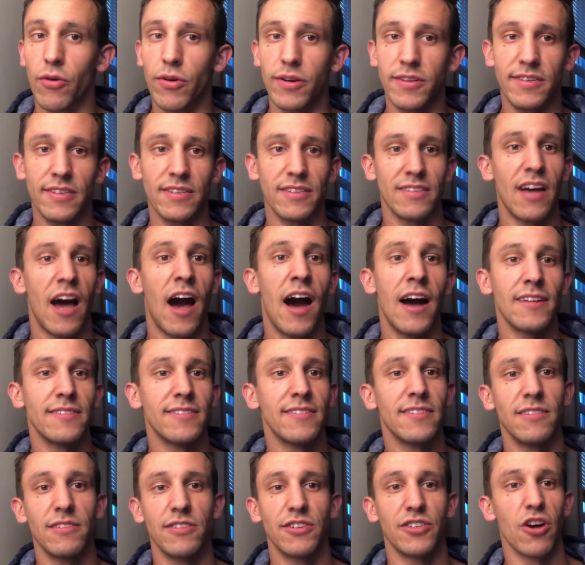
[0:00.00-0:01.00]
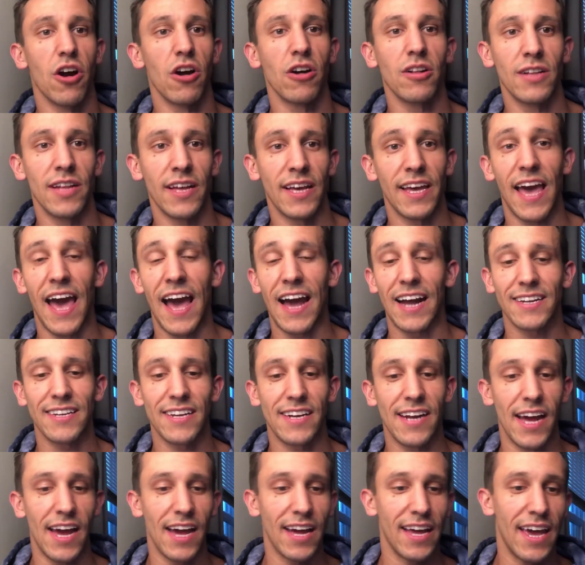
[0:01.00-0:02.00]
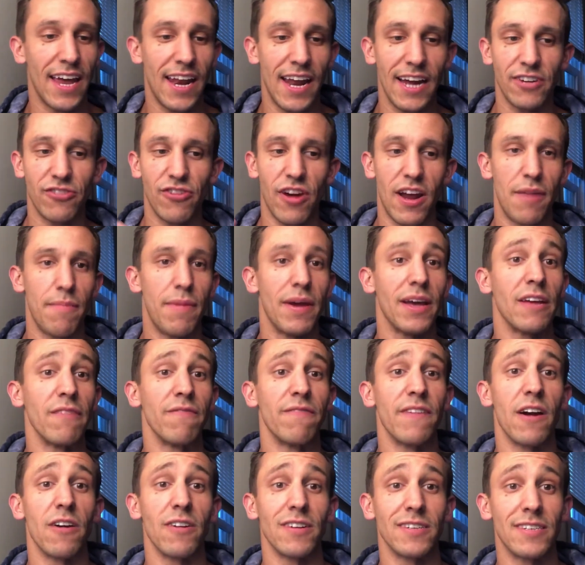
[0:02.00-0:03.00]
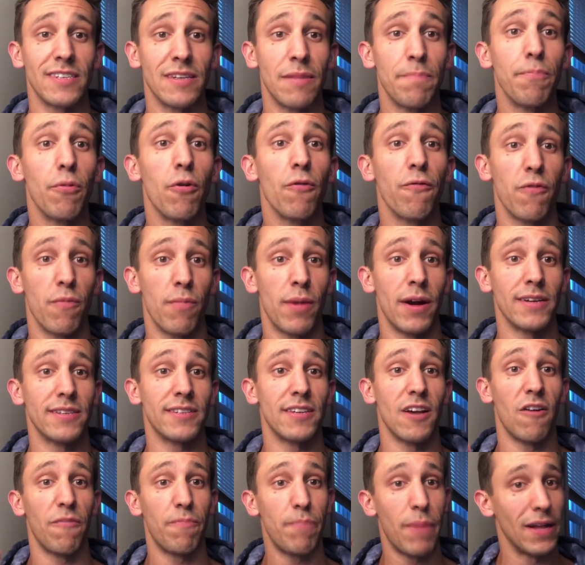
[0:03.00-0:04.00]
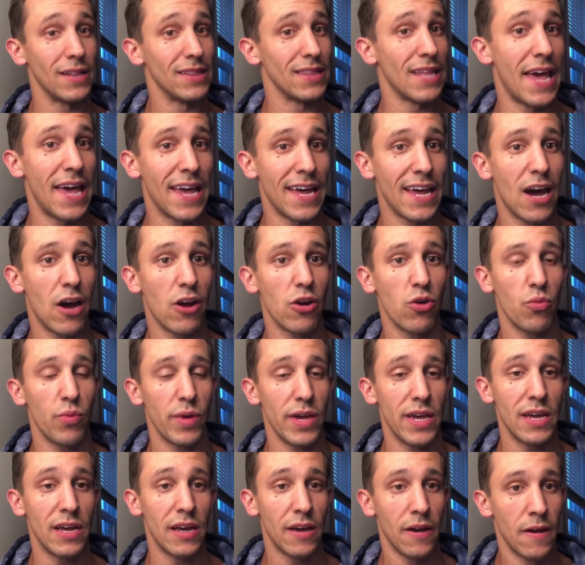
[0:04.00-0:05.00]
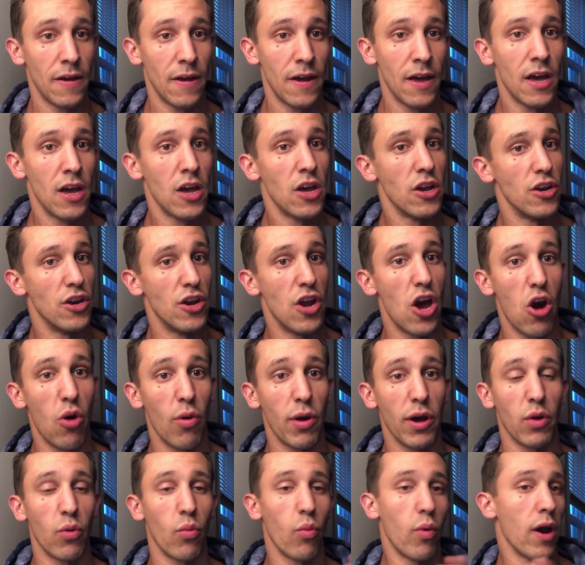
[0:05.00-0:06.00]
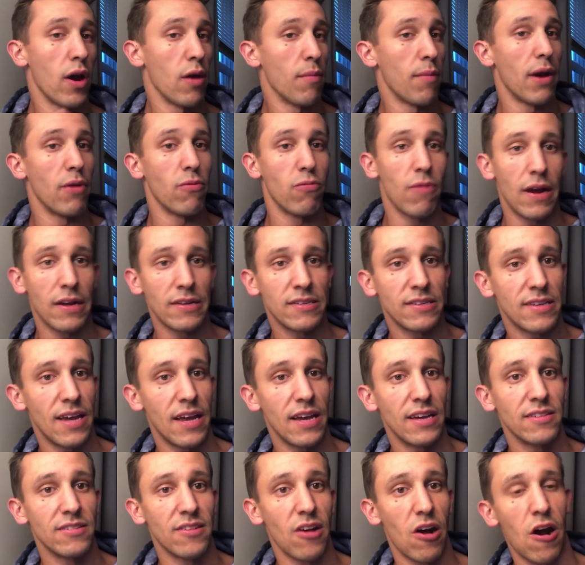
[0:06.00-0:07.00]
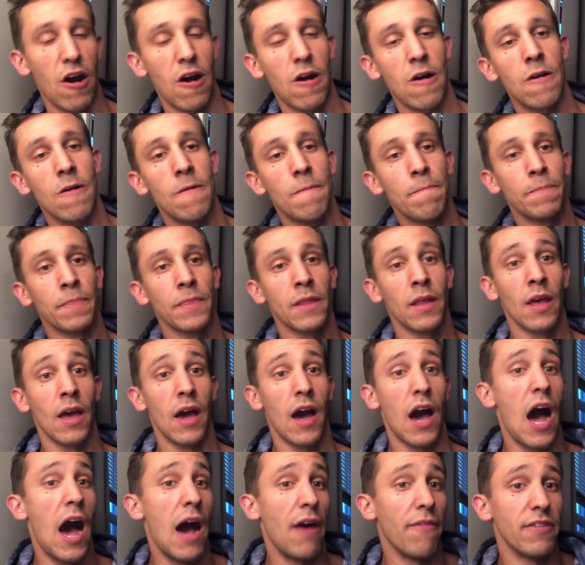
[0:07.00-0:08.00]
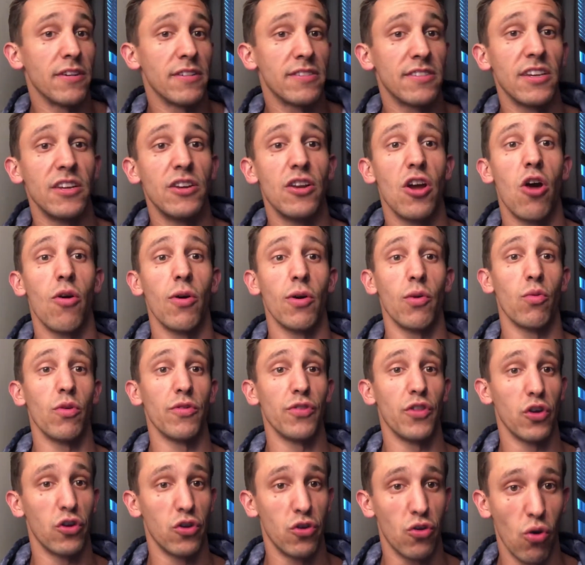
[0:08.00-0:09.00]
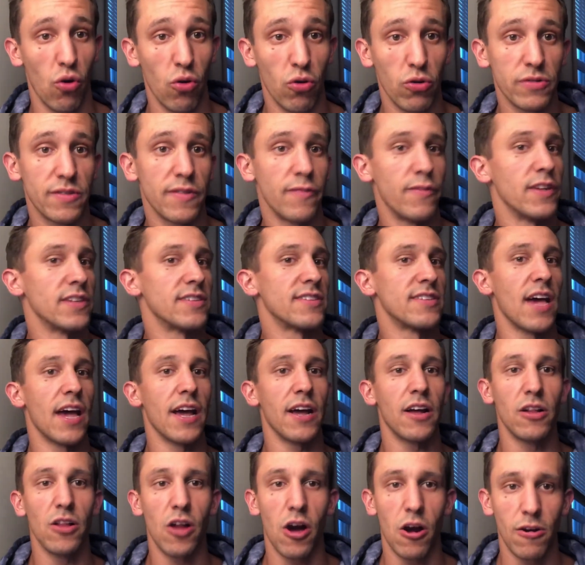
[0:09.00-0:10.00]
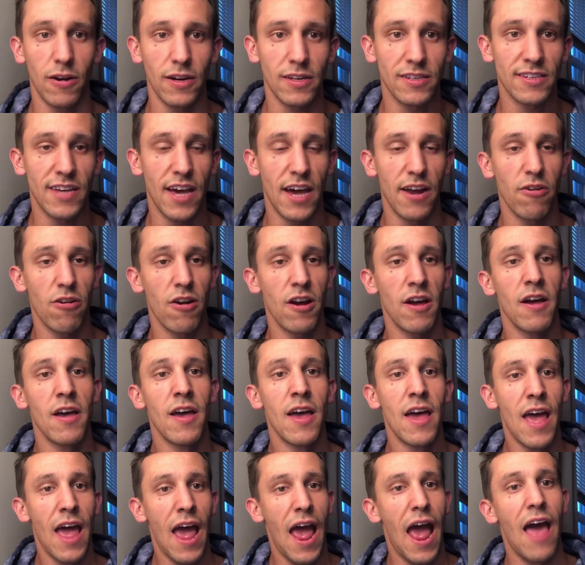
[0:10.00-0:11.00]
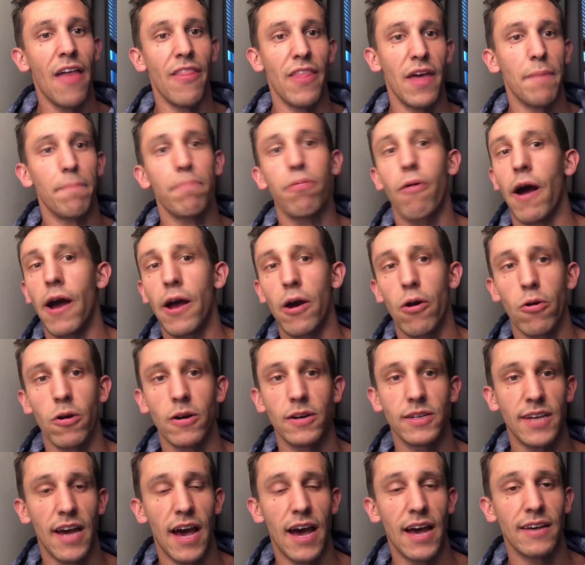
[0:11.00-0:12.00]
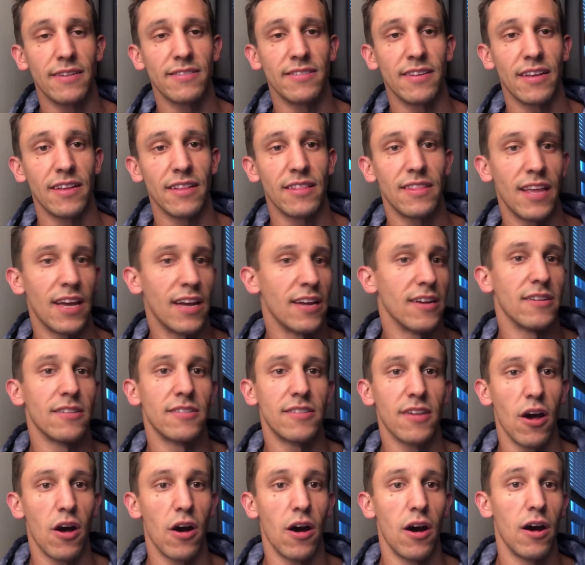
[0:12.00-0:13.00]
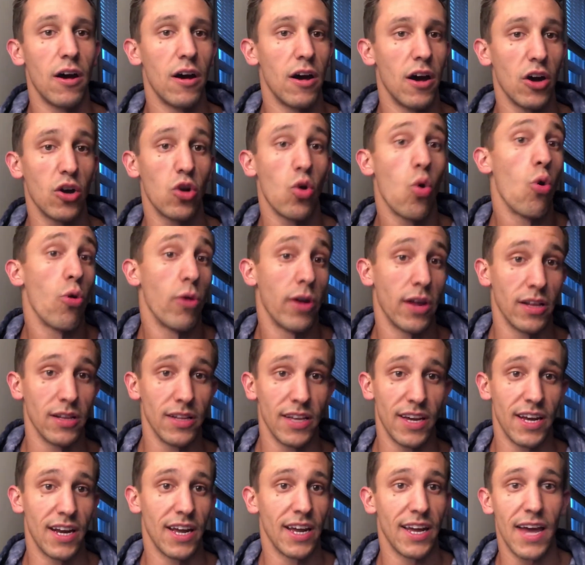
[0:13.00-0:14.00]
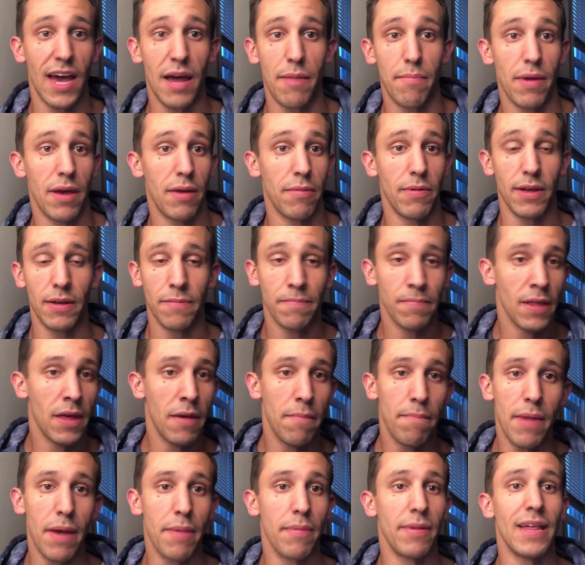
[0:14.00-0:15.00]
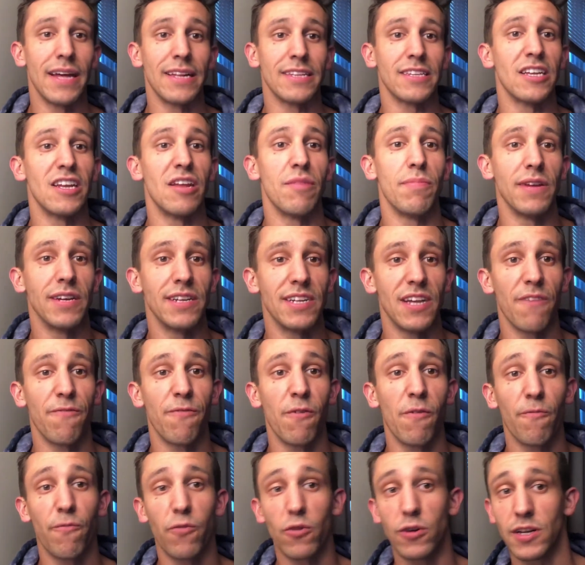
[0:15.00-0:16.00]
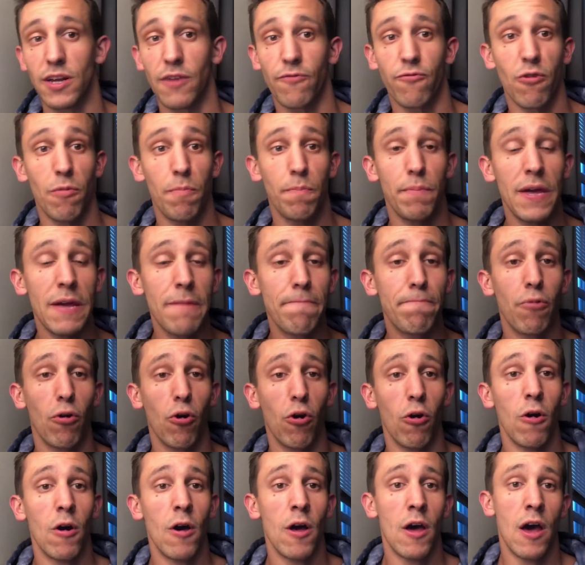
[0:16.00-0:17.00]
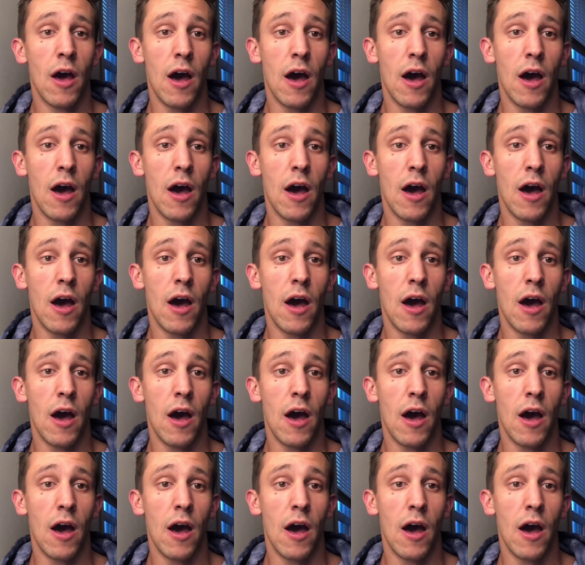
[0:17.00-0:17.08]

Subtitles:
it's this constant juggling act, and I try to make it very simple for myself by laying out a week, knowing where my rest days are, obviously knowing what the goals of the cycle are, etc., and then prioritizing things accordingly. And again, maybe that's going to be different for different people.